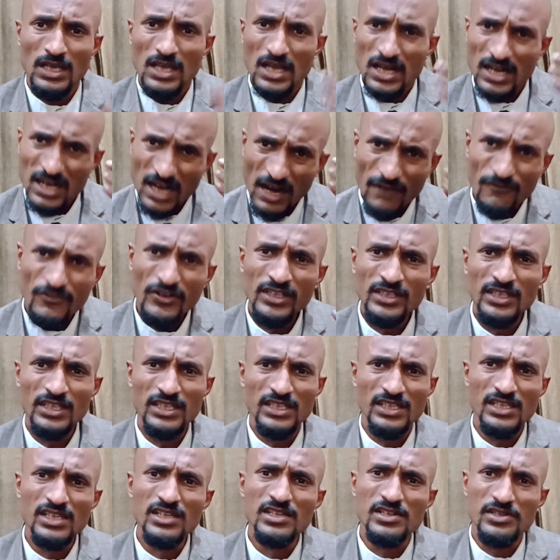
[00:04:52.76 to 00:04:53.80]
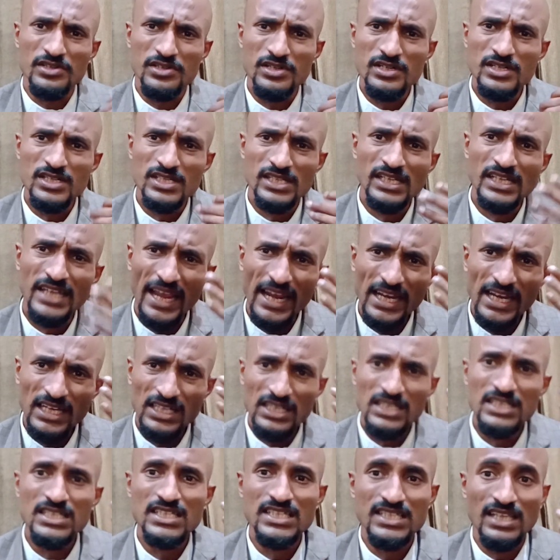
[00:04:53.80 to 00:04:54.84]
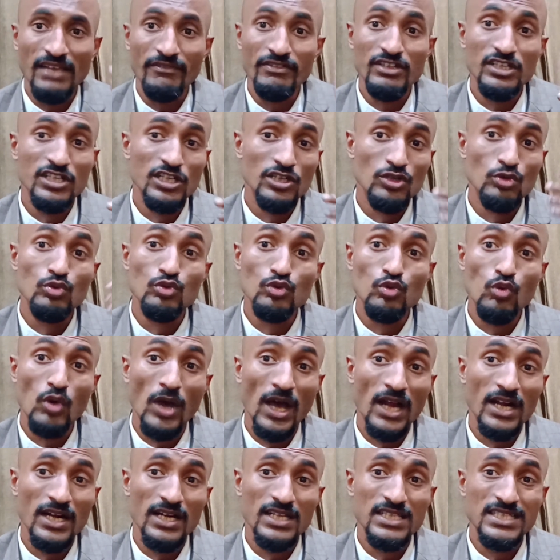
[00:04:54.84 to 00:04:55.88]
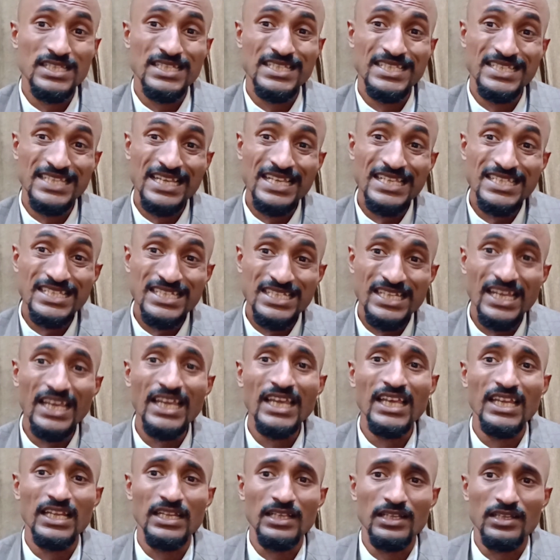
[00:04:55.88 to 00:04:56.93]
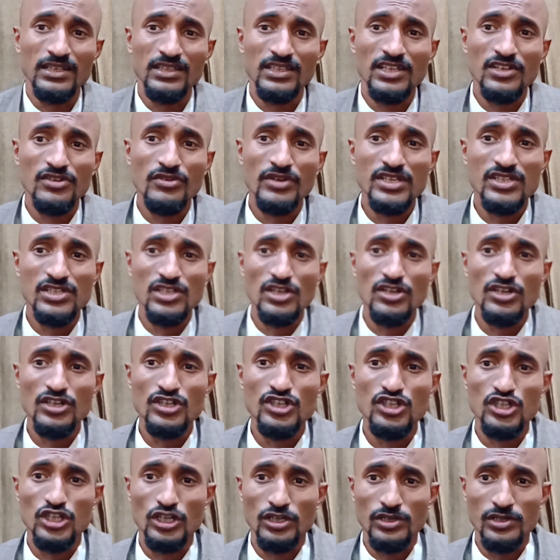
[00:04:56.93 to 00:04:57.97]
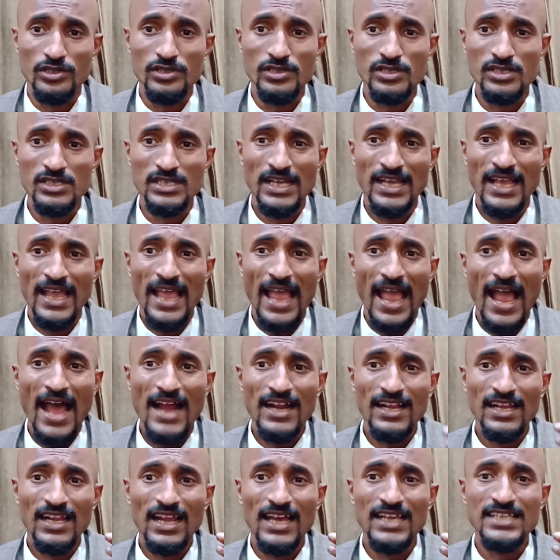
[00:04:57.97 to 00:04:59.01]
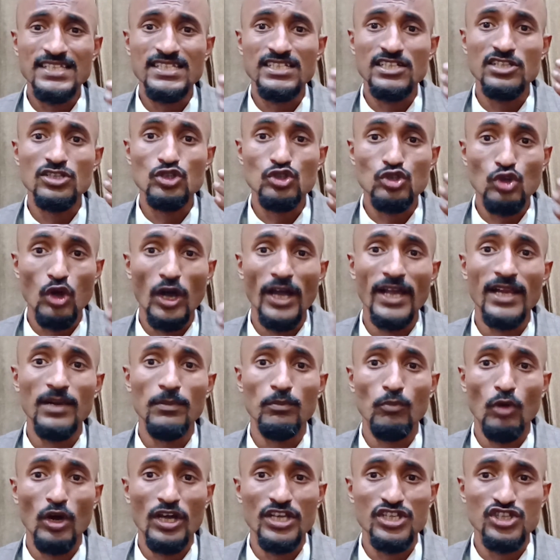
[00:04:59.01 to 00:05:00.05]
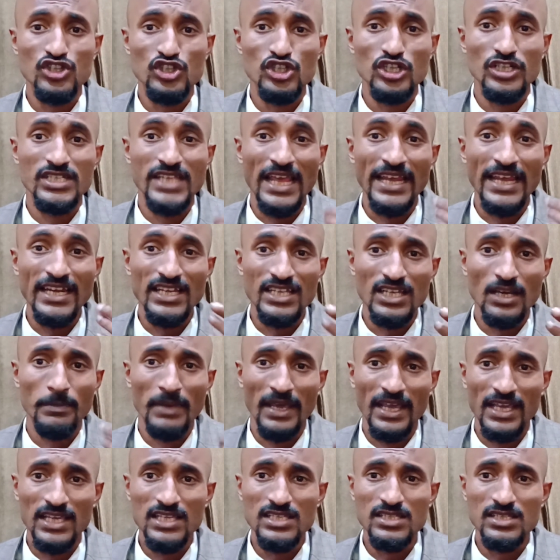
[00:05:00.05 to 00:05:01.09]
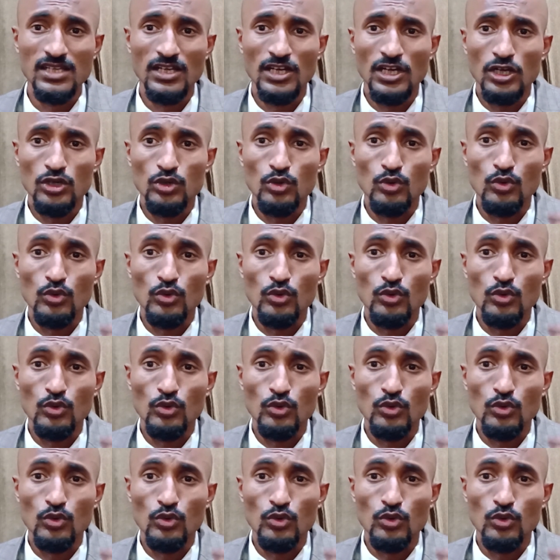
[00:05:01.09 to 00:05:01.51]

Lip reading: Covering the years in 1870 to 216, the researchers analyzed a soil moisture database to